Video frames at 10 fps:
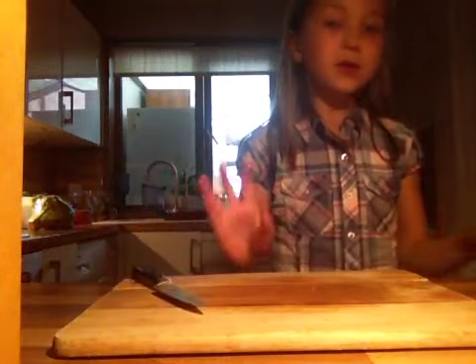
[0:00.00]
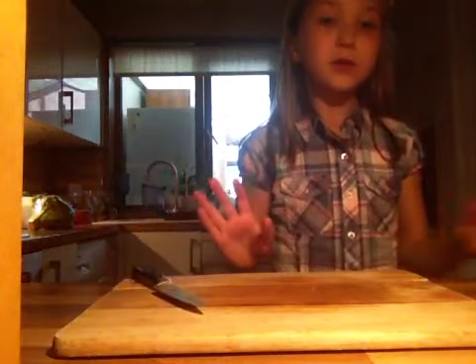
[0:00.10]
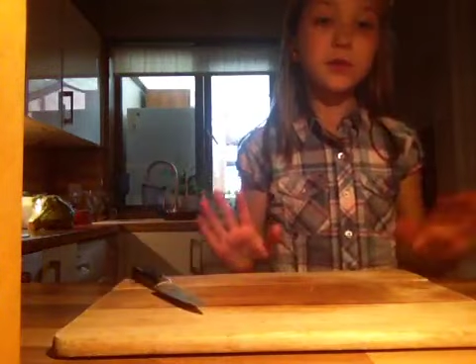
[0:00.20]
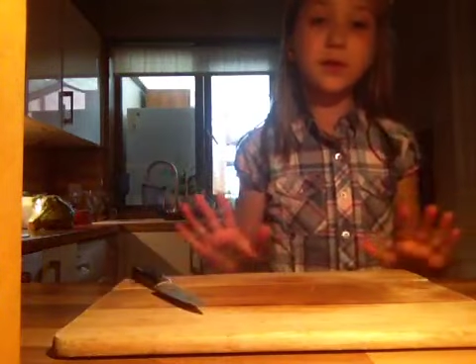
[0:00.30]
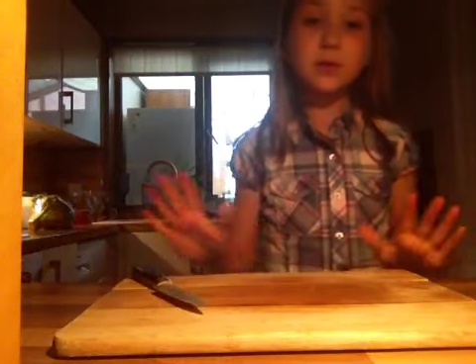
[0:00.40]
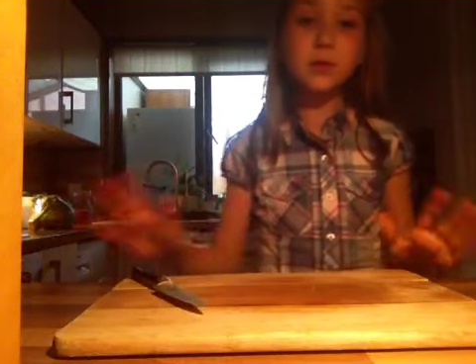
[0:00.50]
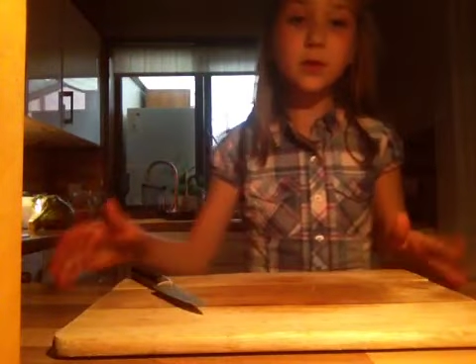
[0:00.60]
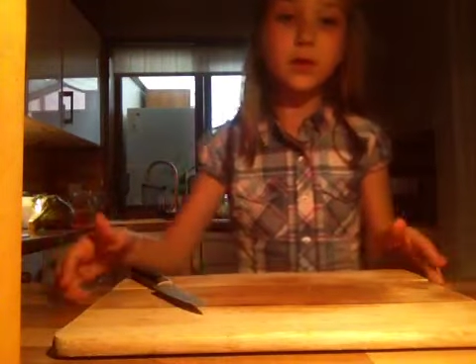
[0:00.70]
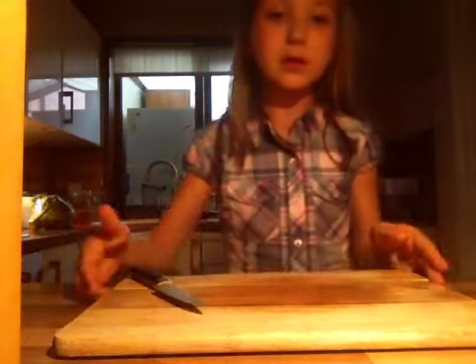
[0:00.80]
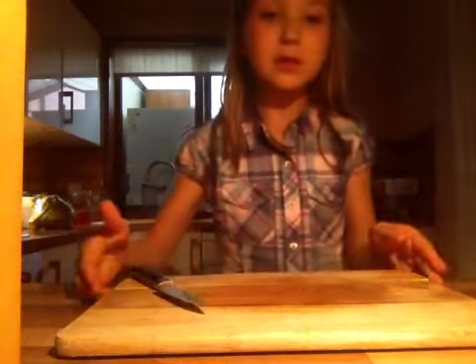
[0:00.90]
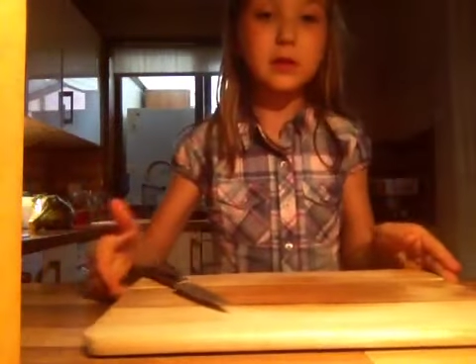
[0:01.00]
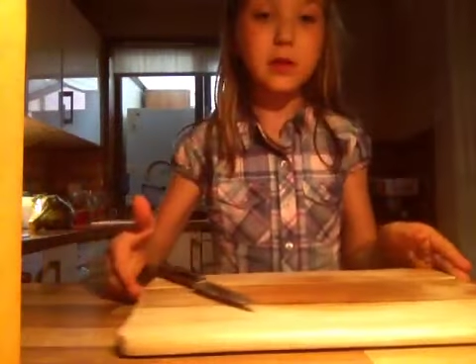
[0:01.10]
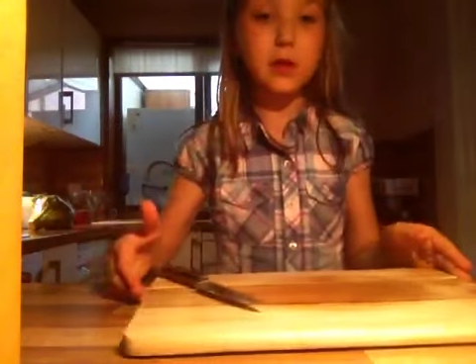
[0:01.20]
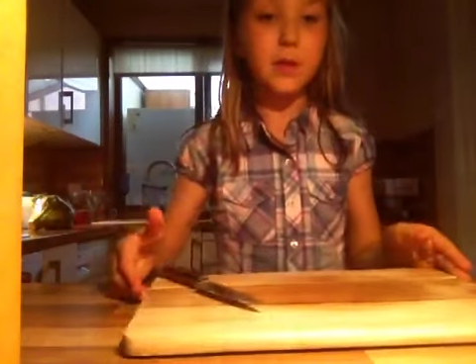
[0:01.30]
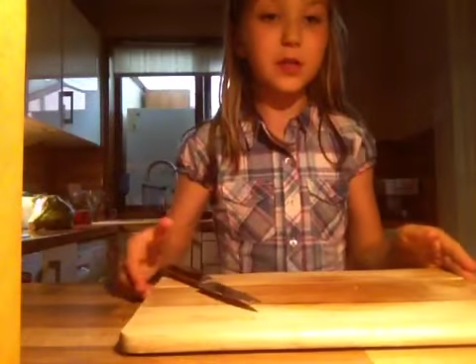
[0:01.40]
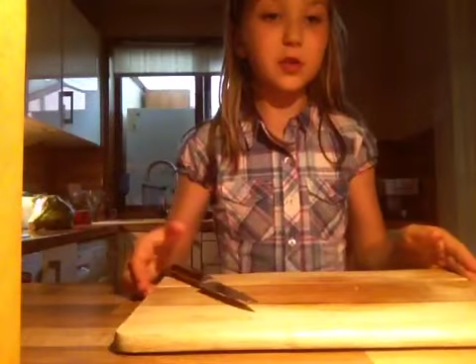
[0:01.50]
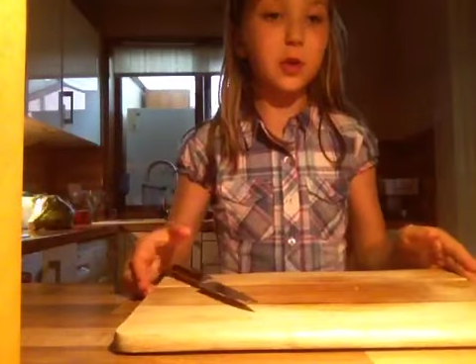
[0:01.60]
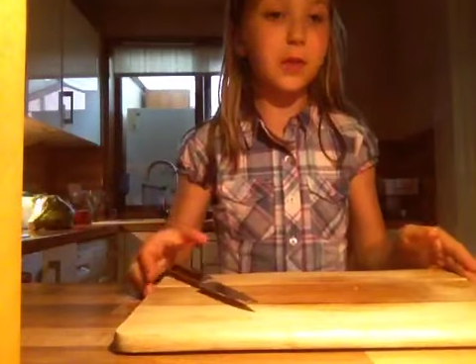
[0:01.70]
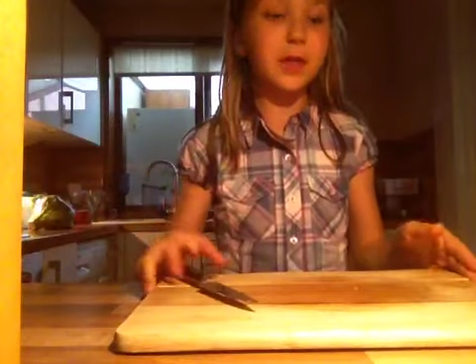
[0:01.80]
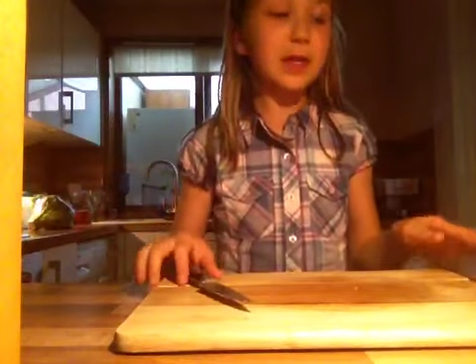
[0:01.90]
So first we're going to start by
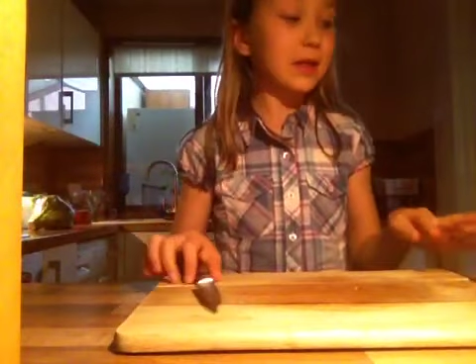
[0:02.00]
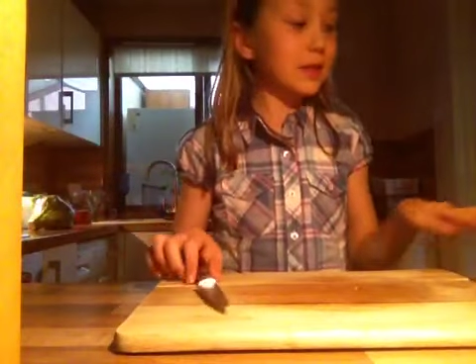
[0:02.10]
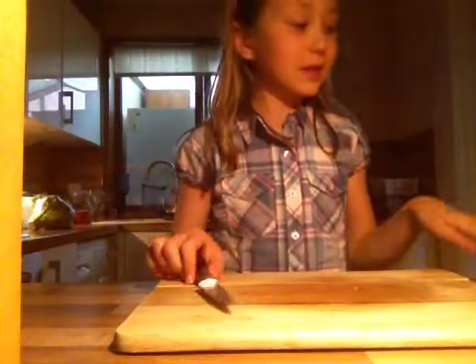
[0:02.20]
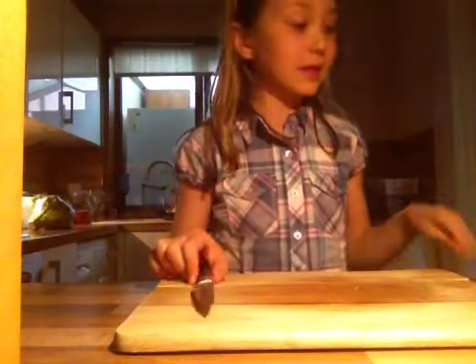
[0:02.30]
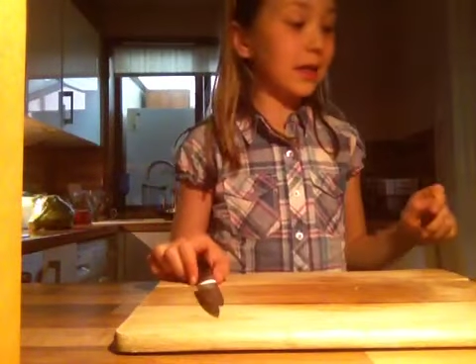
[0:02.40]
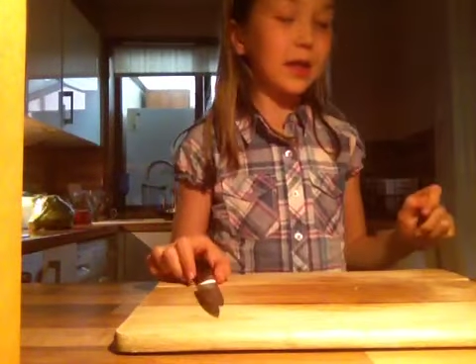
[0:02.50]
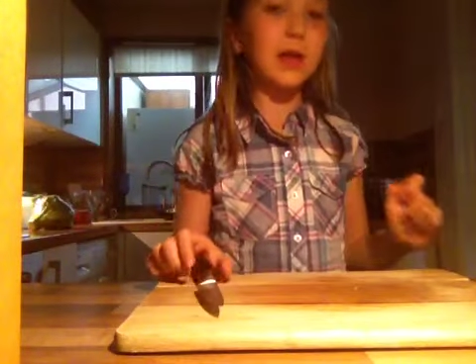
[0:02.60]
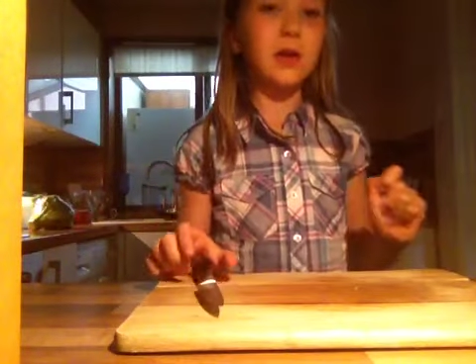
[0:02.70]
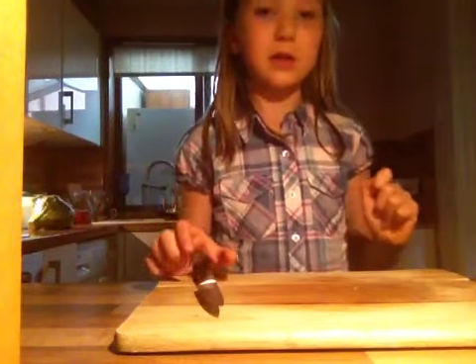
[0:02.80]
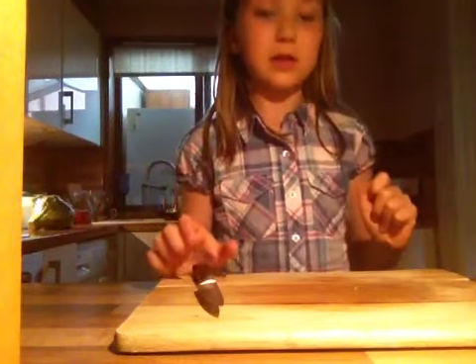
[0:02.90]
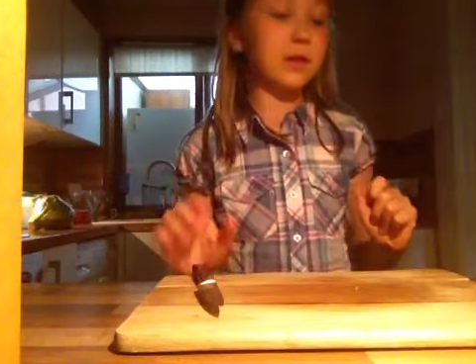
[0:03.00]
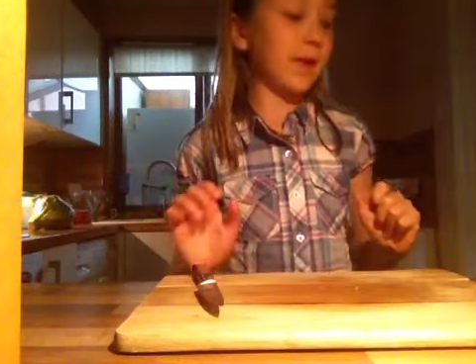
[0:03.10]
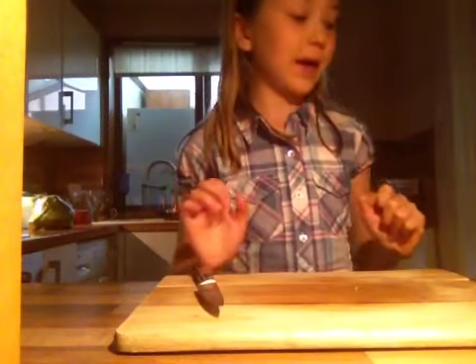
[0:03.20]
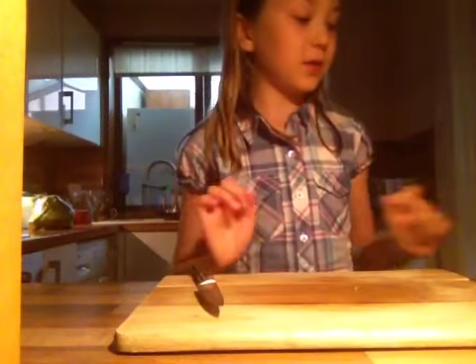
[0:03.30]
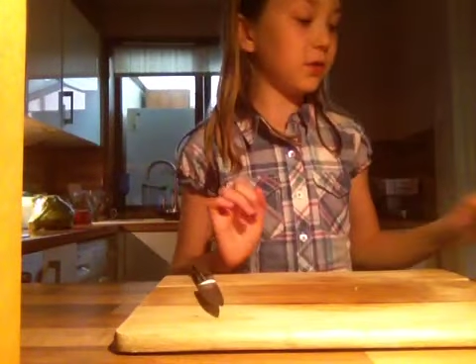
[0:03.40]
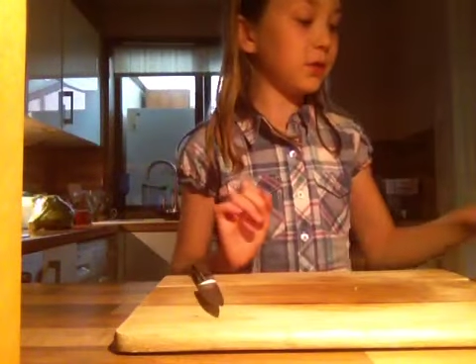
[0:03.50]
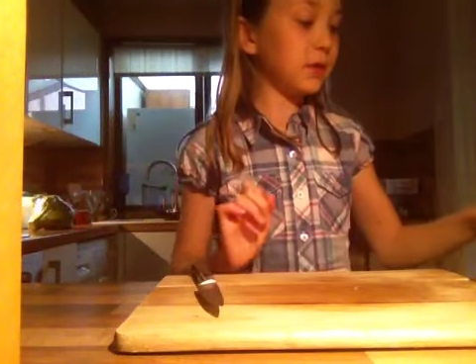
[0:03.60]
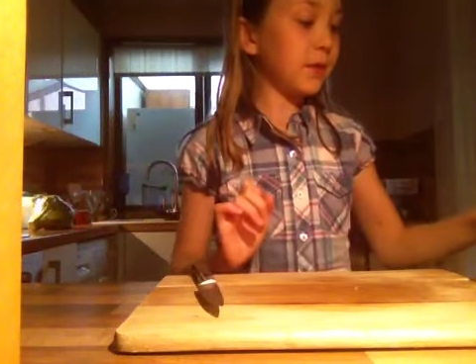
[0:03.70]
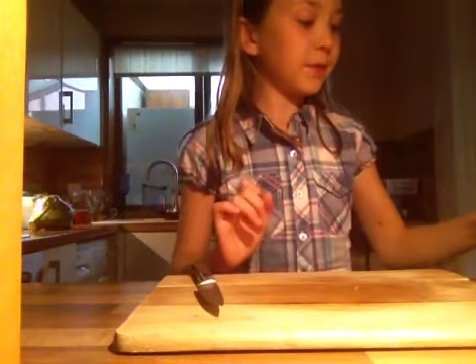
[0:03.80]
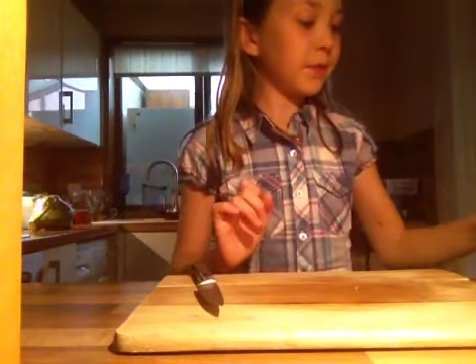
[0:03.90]
chopping the easiest thing here, the
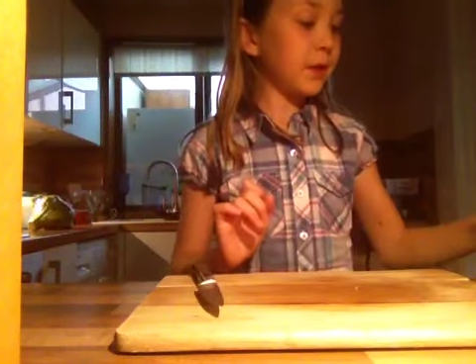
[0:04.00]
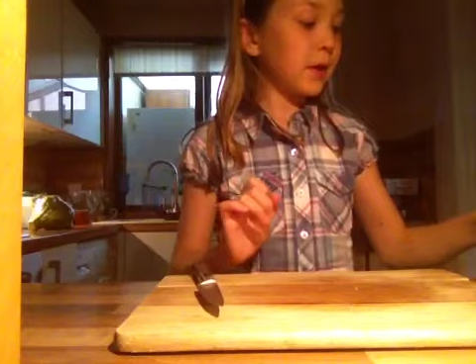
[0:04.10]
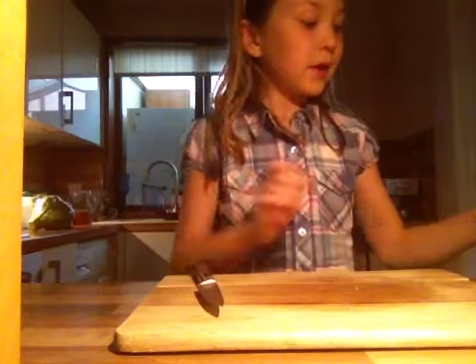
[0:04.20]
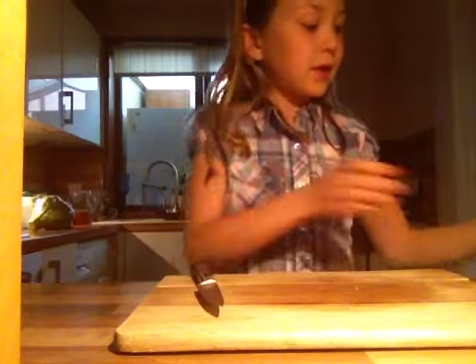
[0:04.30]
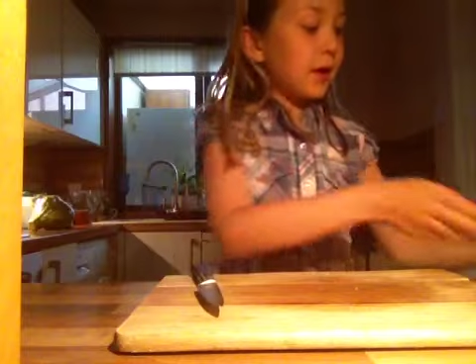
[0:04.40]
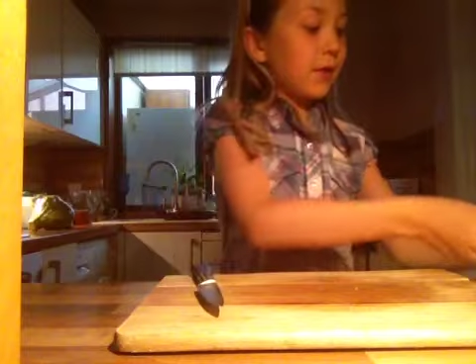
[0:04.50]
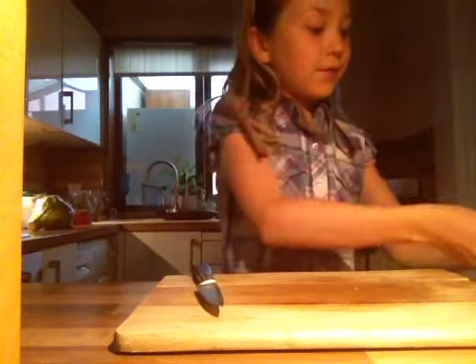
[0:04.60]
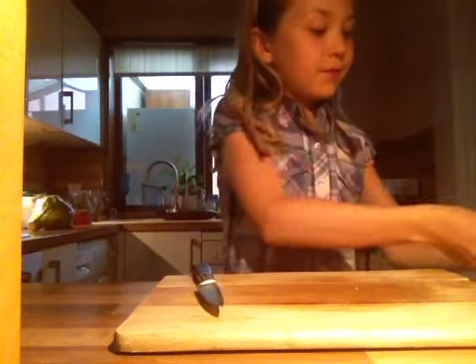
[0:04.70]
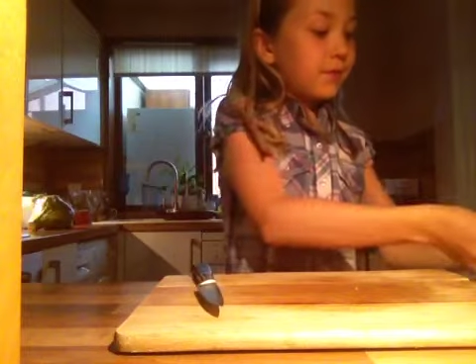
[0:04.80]
tomatoes. Now,